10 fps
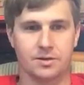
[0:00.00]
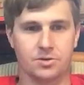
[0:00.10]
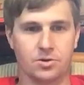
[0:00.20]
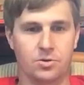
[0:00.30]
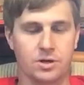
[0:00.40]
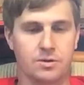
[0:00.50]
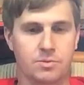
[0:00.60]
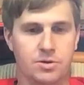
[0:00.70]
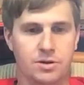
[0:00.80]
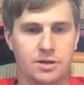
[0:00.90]
grow a
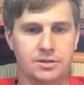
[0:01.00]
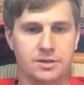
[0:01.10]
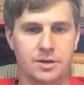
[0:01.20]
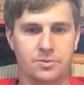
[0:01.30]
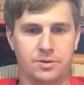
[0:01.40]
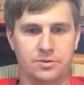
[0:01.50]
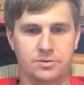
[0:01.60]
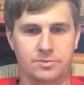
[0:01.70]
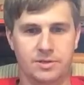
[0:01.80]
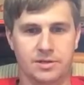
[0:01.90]
community. It's not what it used
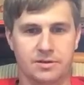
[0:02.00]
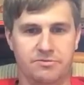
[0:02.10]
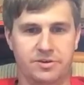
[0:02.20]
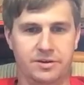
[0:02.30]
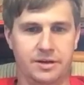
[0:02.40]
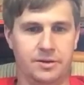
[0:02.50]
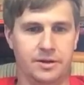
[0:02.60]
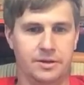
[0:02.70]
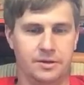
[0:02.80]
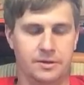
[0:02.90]
to be. It's kind of fun now.
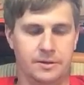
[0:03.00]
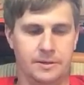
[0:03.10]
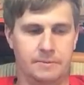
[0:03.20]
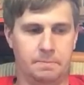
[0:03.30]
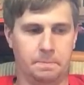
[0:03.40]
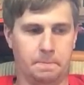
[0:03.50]
I